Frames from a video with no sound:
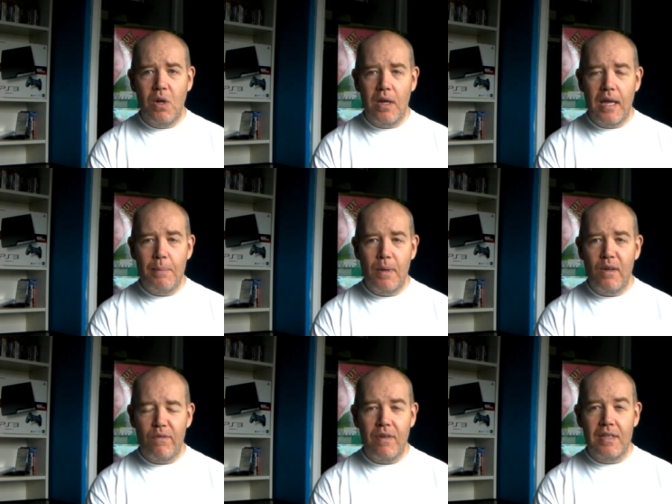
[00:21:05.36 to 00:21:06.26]
like
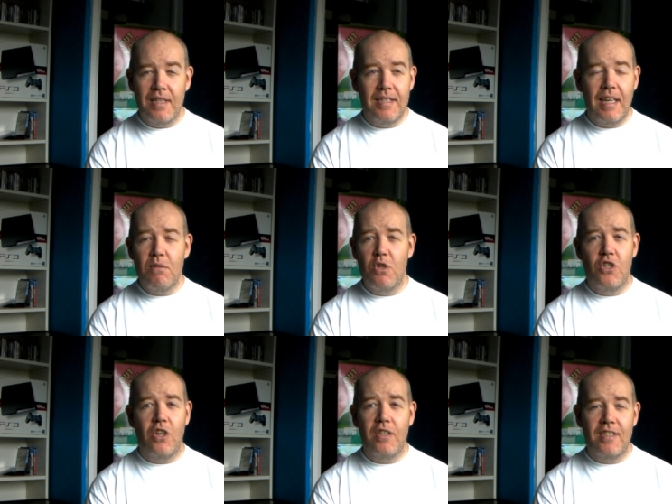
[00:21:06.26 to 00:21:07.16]
MP3s and they sound
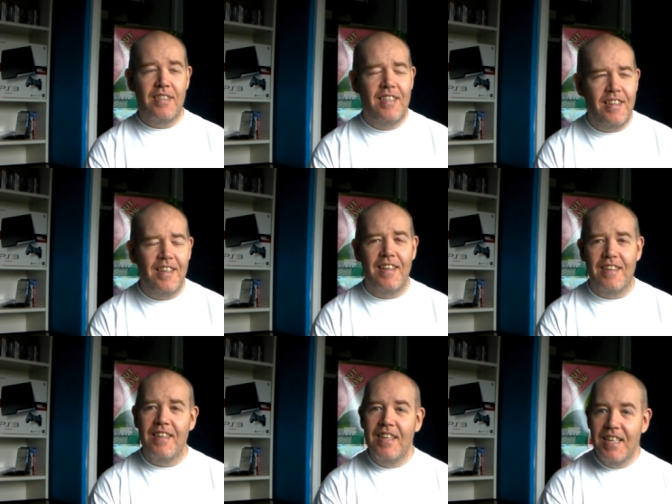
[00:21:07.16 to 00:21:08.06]
shite.
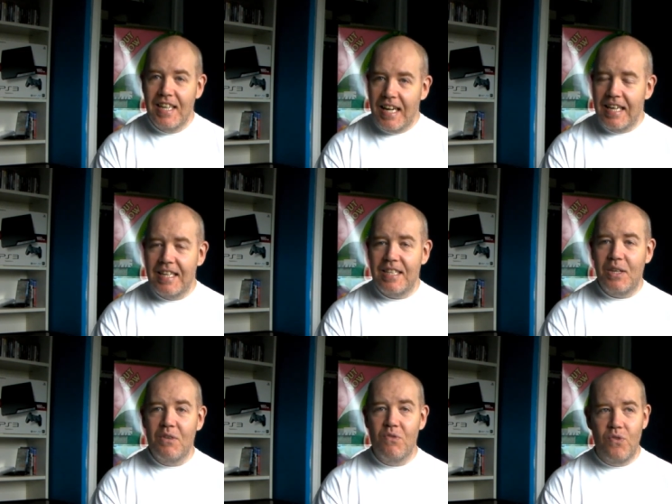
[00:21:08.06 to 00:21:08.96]
And you
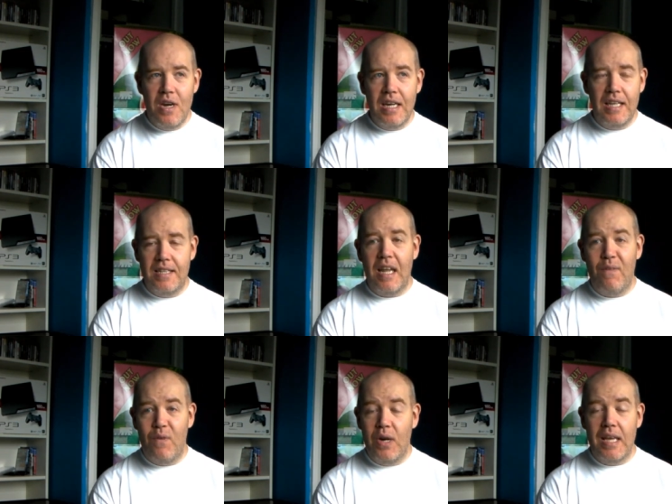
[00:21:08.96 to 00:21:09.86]
can really
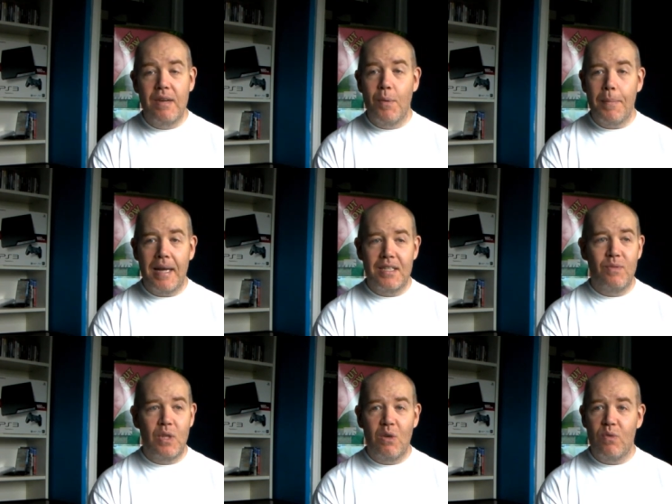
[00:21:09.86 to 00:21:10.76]
definitely hear a
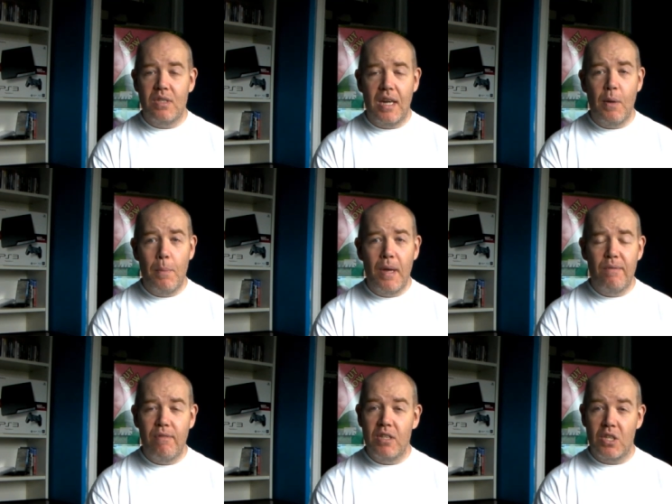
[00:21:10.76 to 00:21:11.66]
massive difference. I know
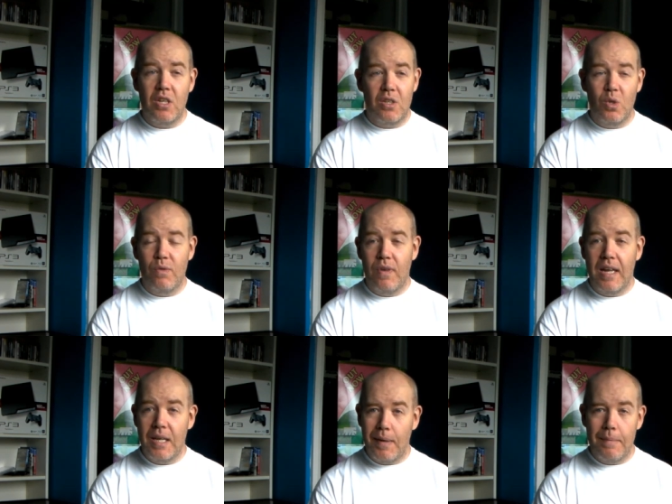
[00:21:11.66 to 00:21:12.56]
MP3s are god awful
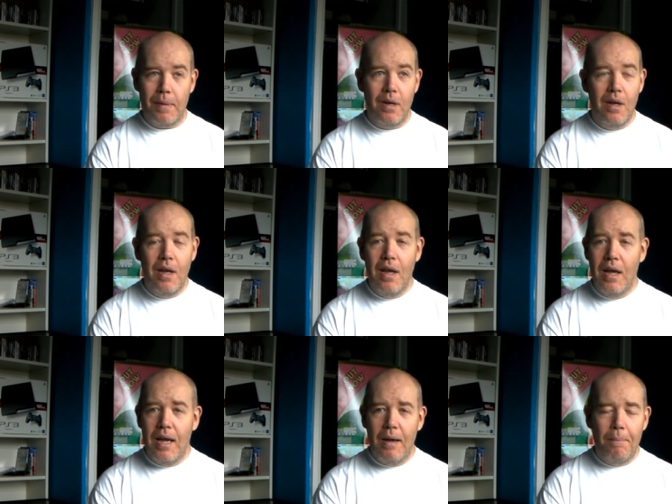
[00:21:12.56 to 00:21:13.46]
anyway, but
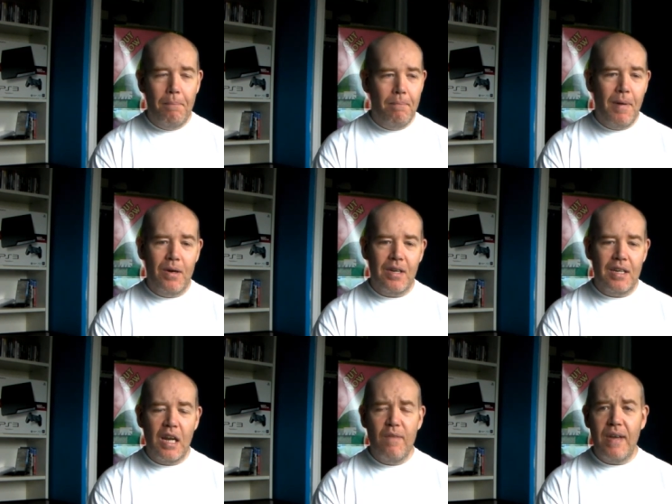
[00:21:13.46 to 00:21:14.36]
my god,
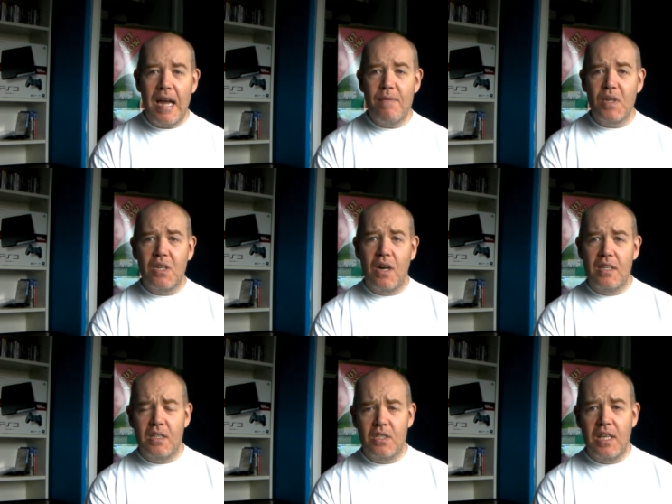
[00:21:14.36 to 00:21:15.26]
the only thing I haven't got
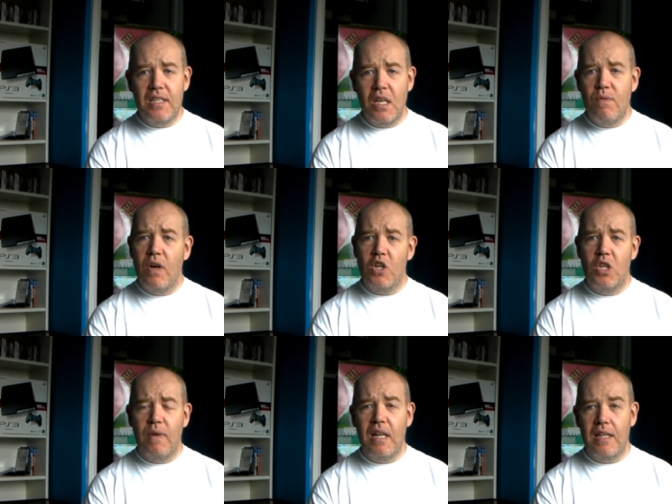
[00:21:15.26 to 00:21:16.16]
is a CD
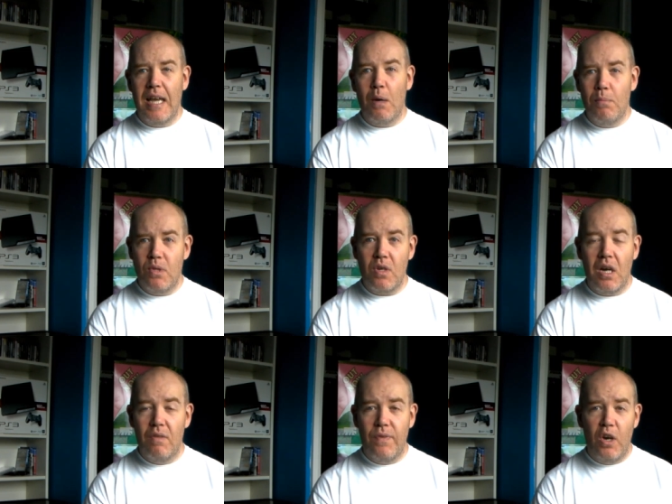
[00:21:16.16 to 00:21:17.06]
version of any of the albums I've got
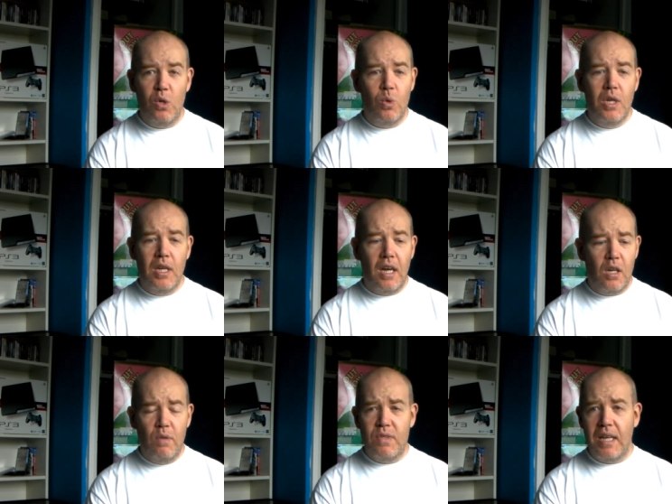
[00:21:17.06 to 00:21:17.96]
on vinyl.
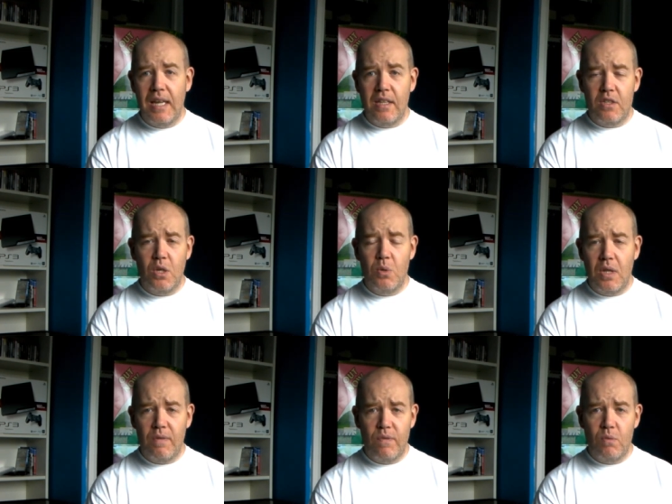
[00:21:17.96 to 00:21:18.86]
I'd love to hear the 2
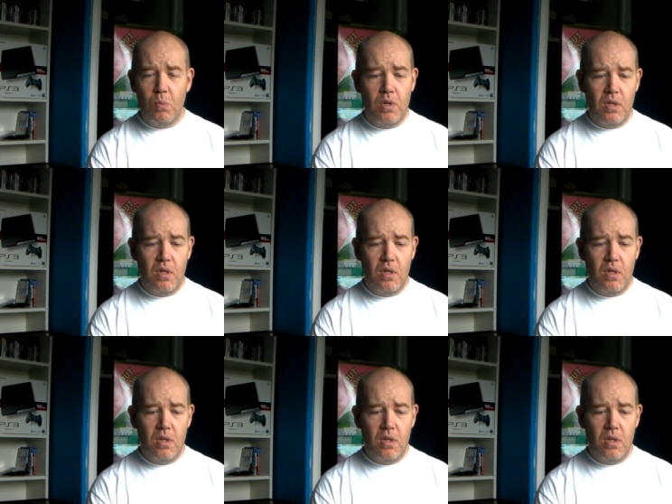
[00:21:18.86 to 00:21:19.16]
different